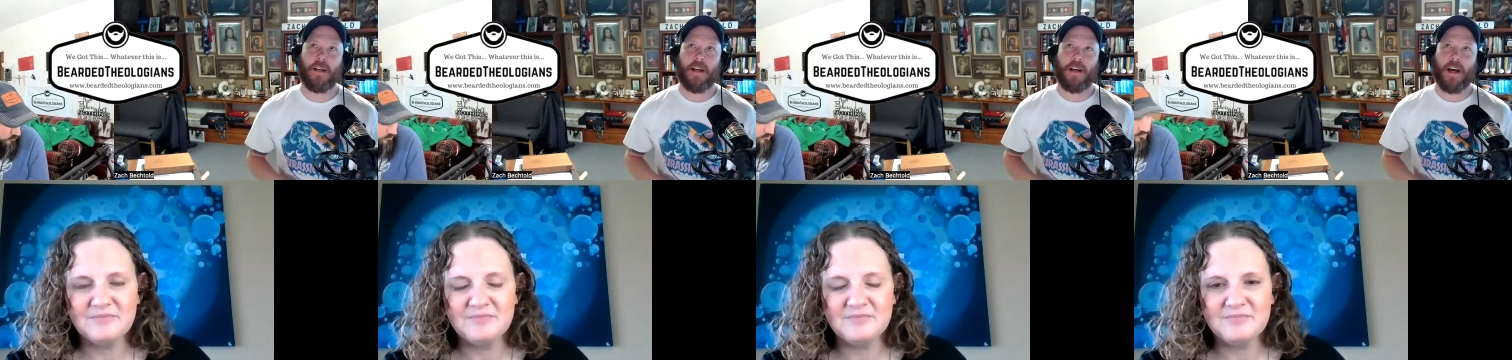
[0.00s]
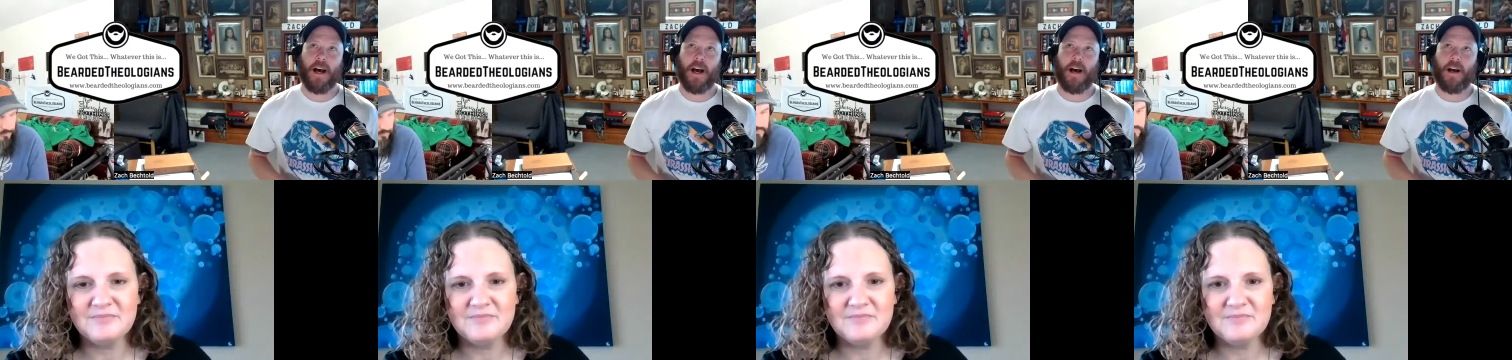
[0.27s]

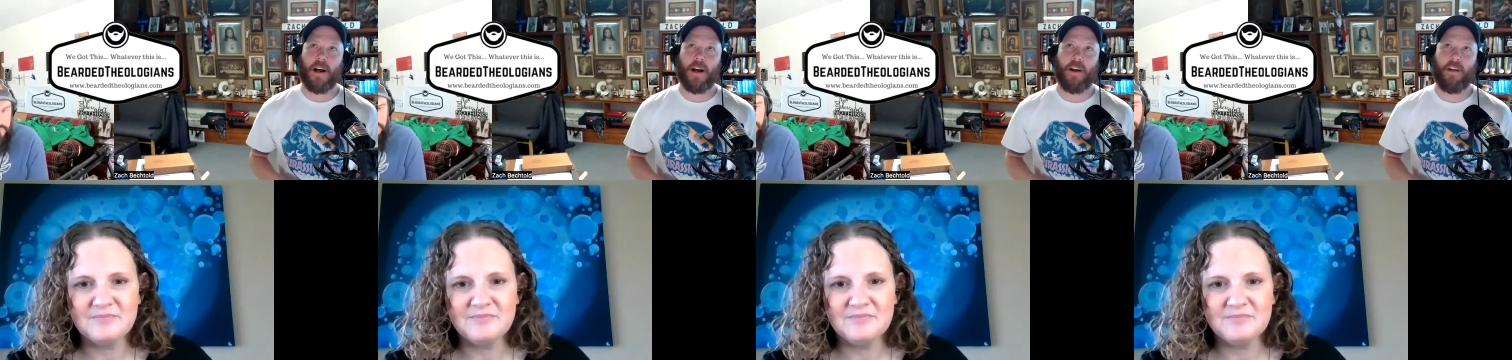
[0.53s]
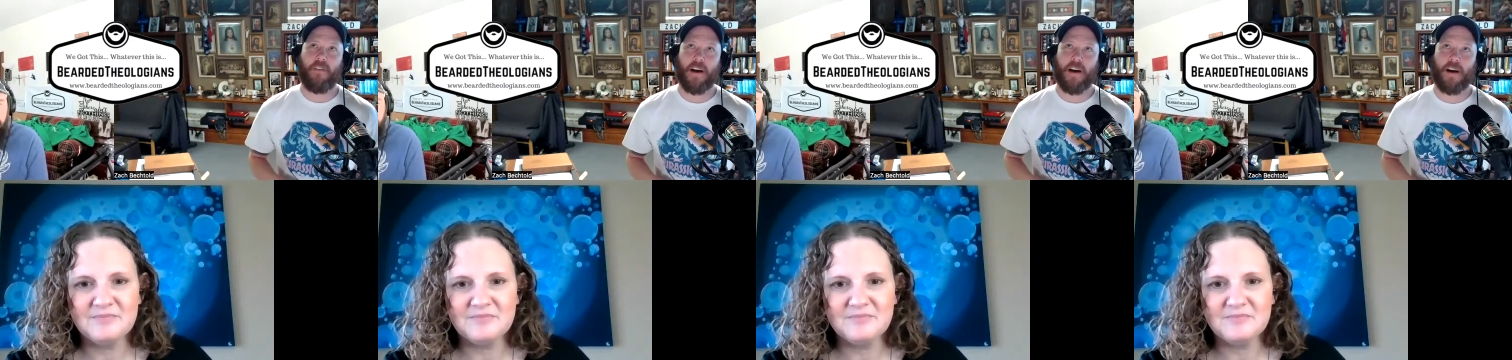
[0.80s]
Speaker 1: uh,
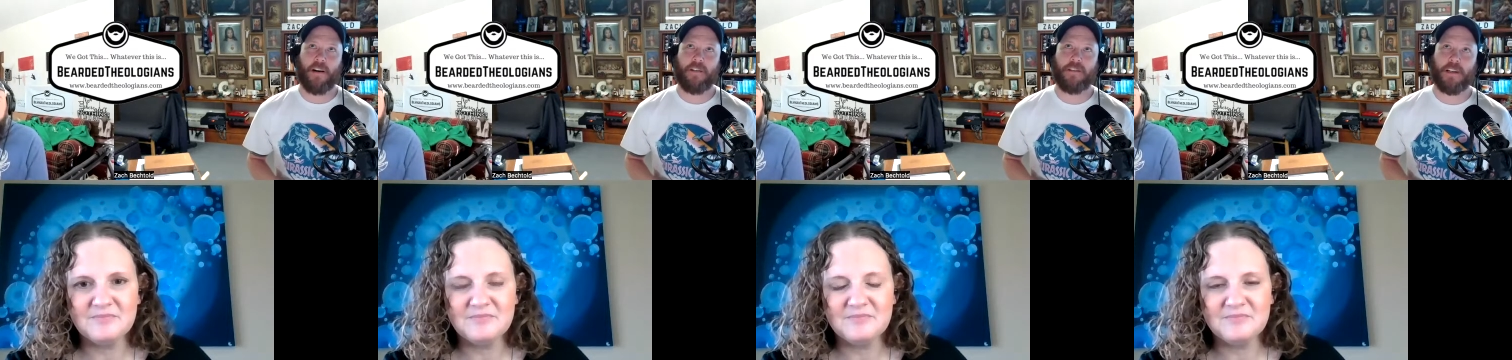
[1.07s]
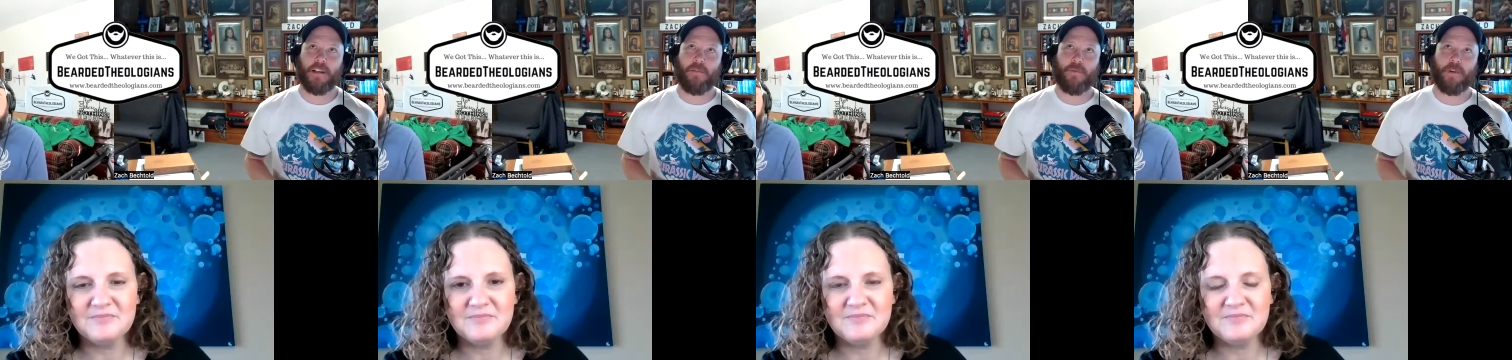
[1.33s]
that
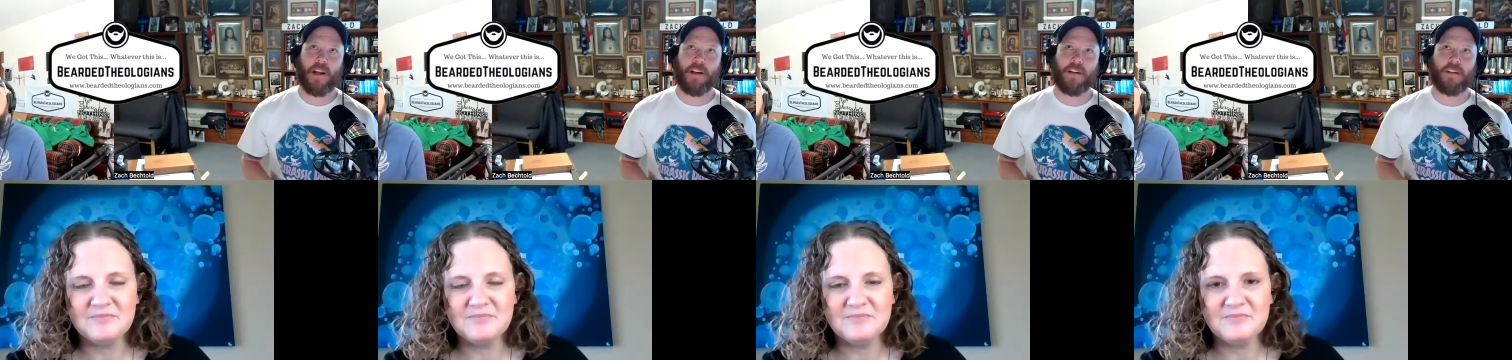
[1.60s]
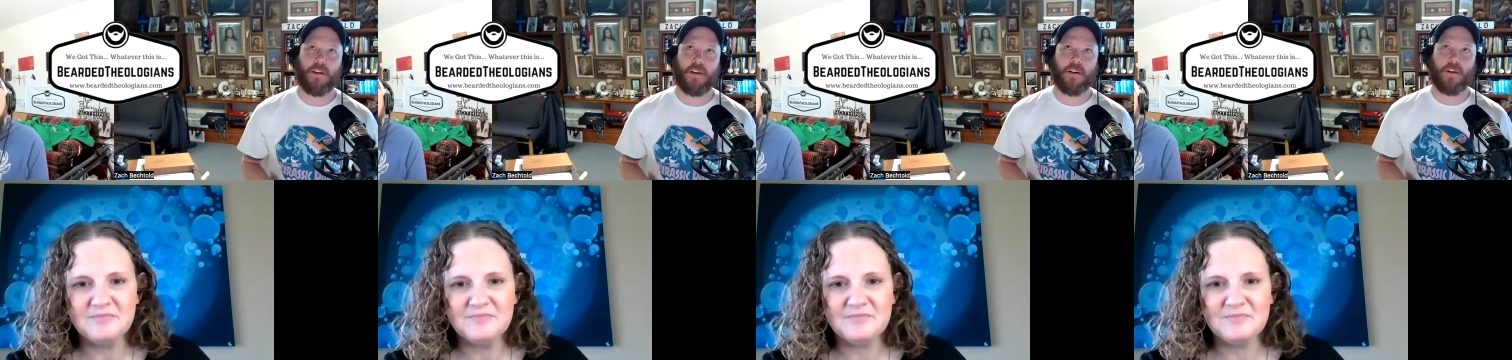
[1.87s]
often when I
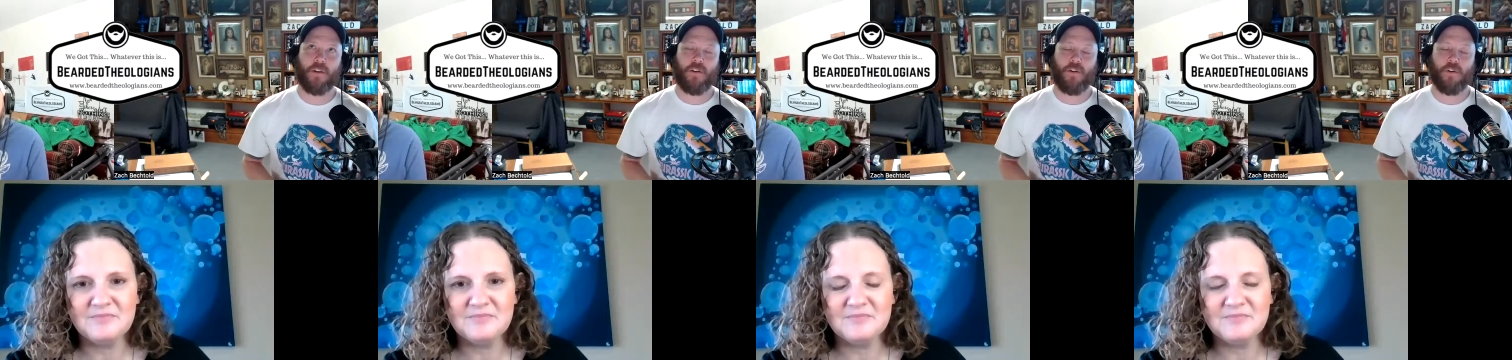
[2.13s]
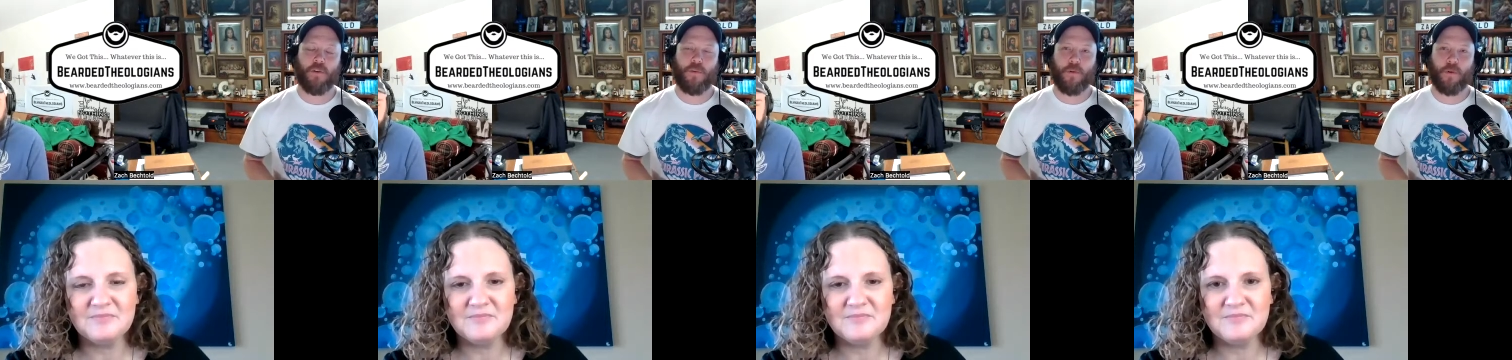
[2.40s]
start a new
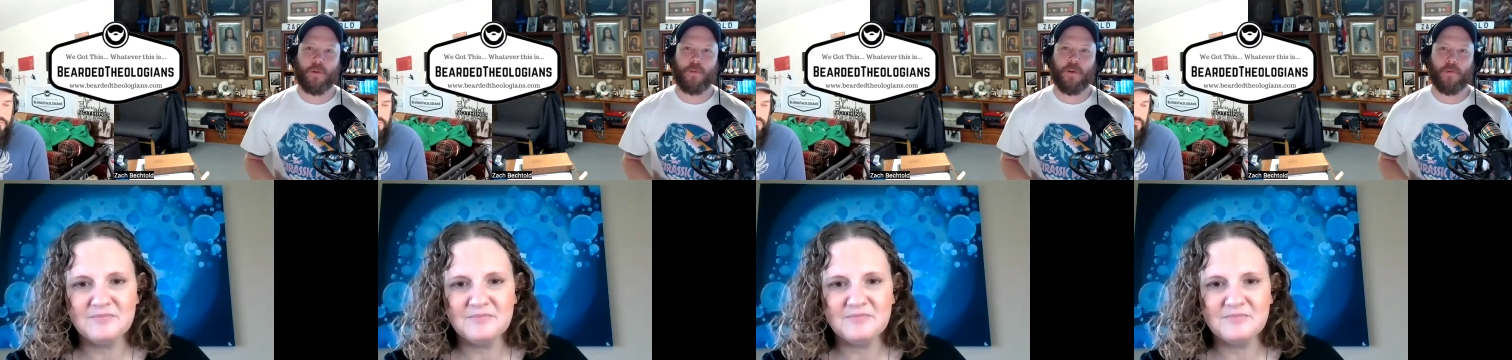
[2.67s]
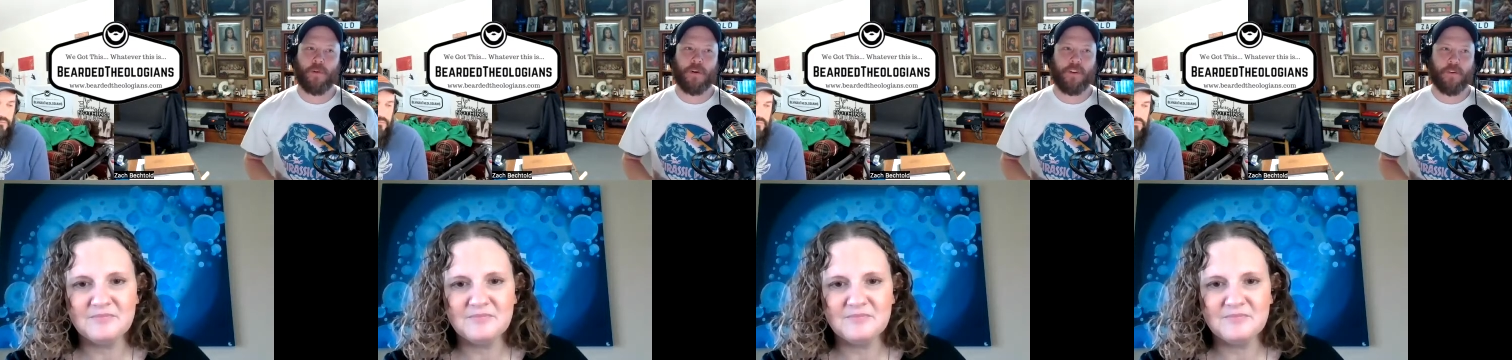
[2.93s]
appointment,
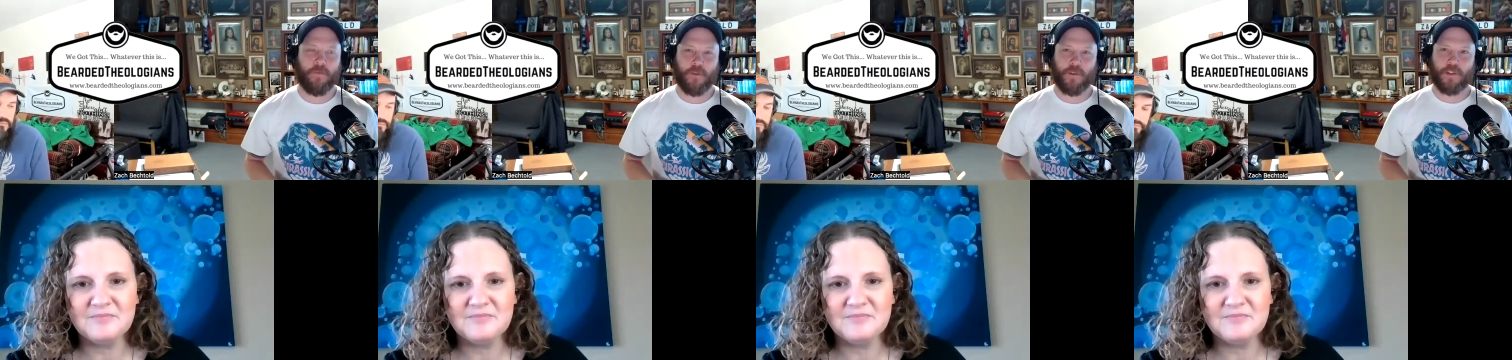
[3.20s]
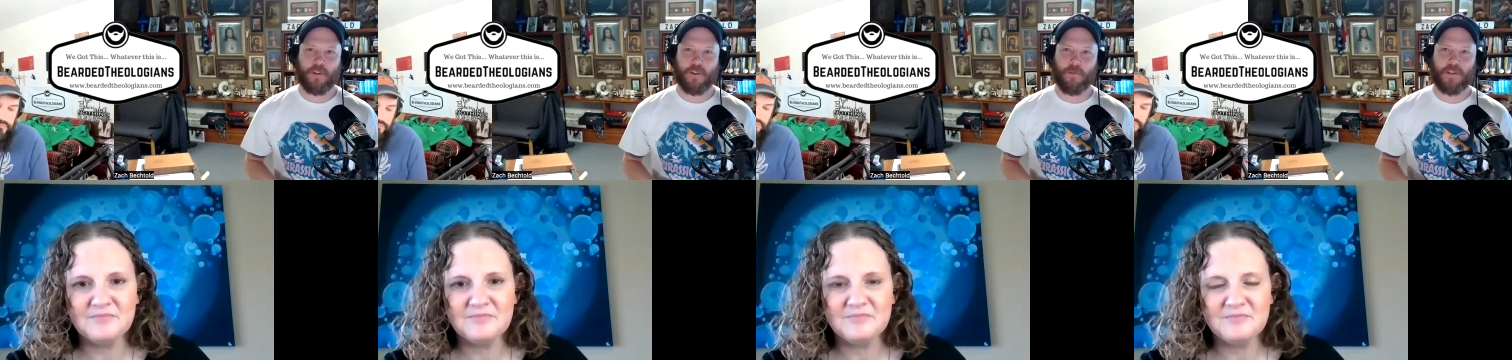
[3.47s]
one of the first
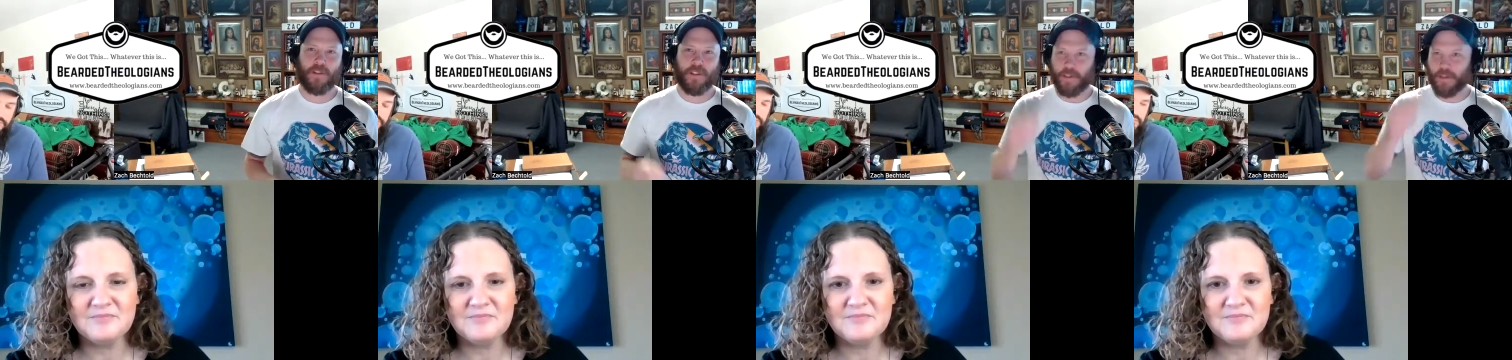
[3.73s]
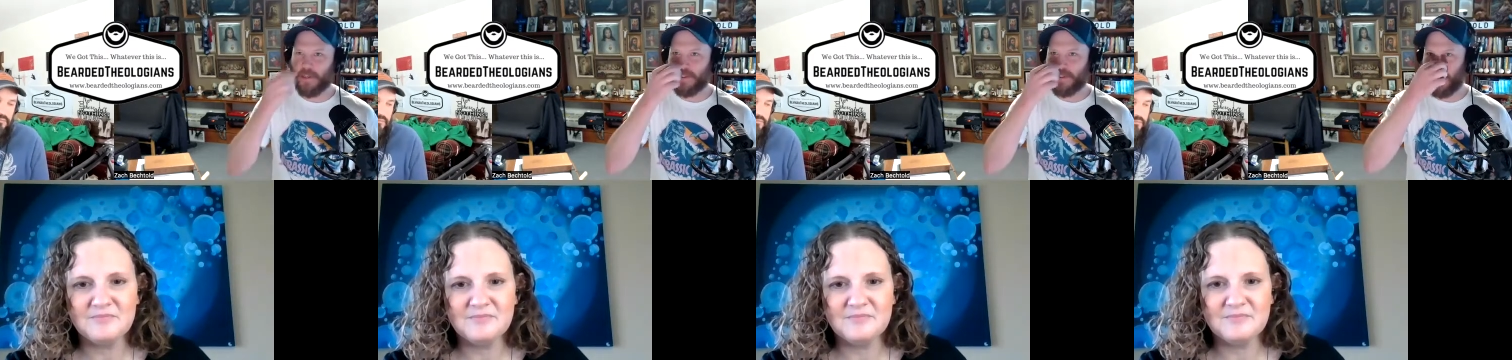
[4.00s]
sermon
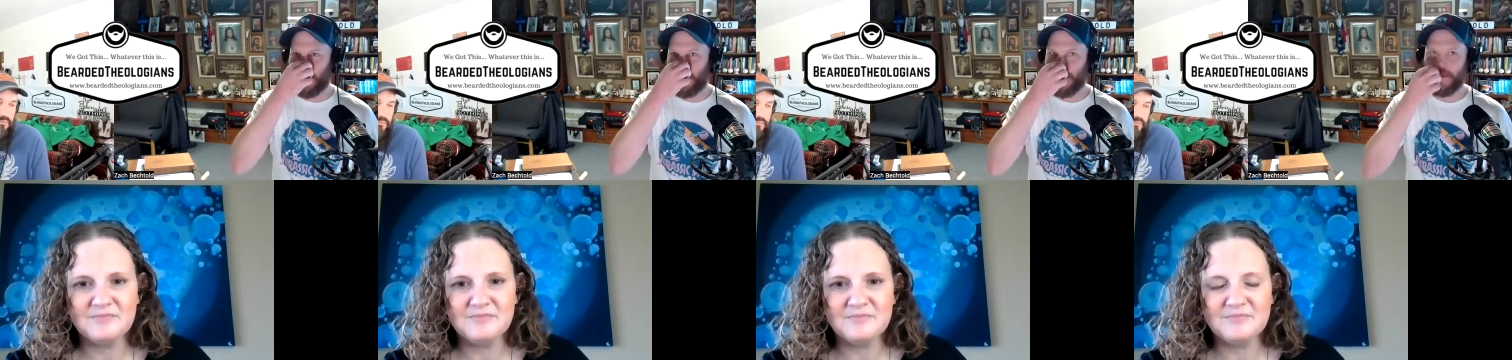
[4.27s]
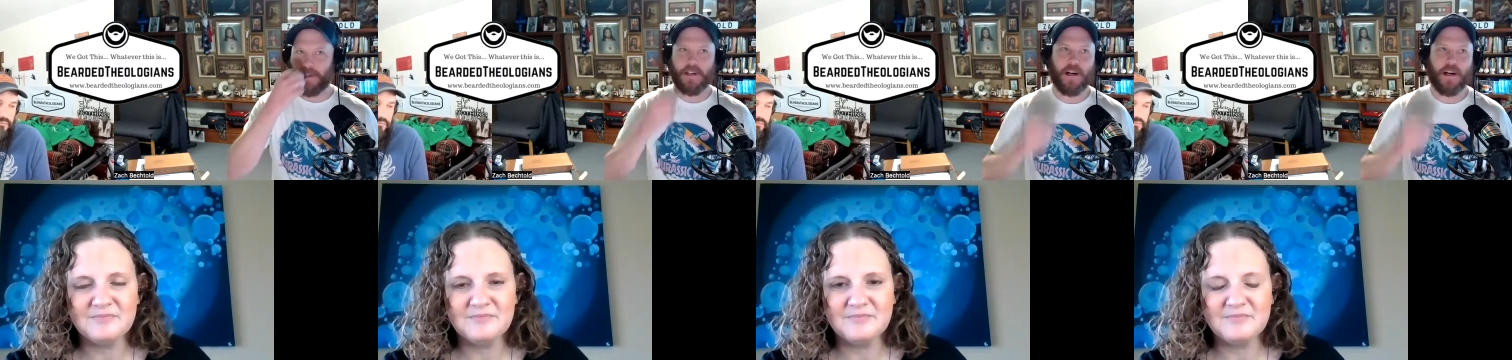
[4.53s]
series
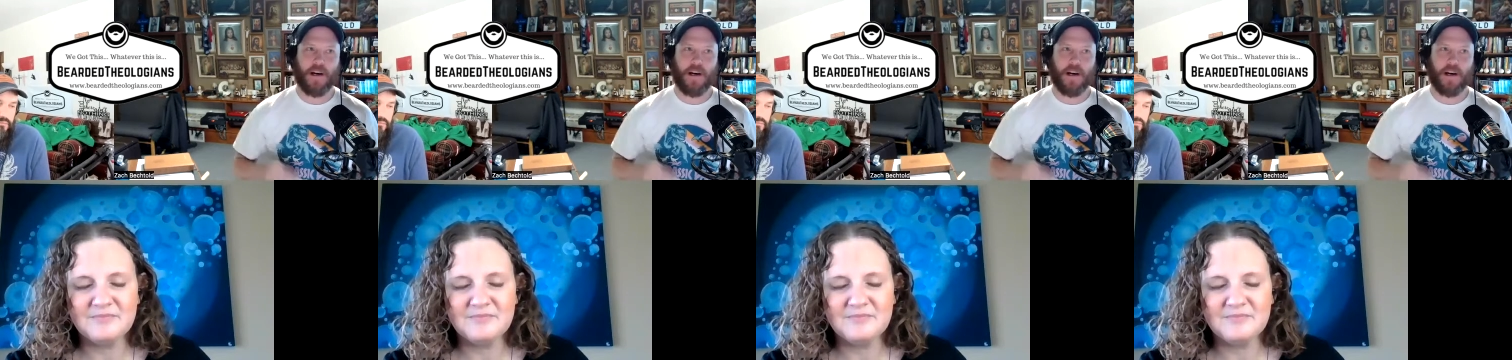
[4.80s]
I,